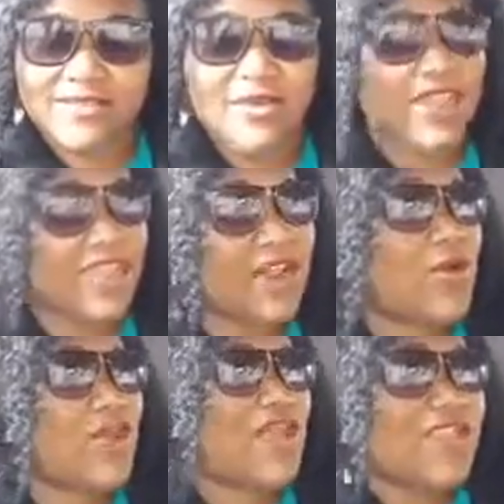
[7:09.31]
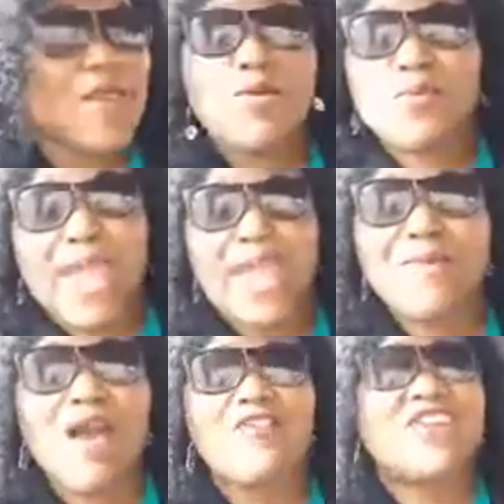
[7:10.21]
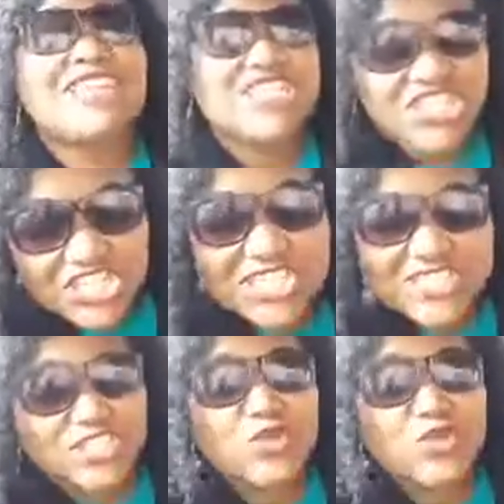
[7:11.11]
Okay, they were bad-mouthing Jesus,